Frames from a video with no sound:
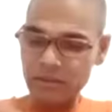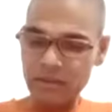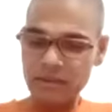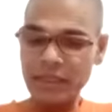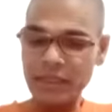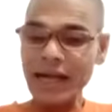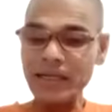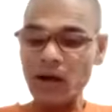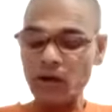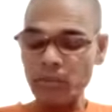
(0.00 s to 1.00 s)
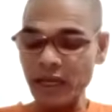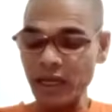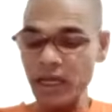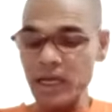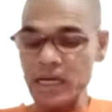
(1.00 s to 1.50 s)
That you have to
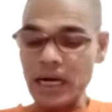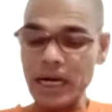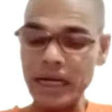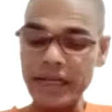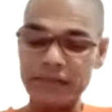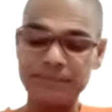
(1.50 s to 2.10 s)
be clear.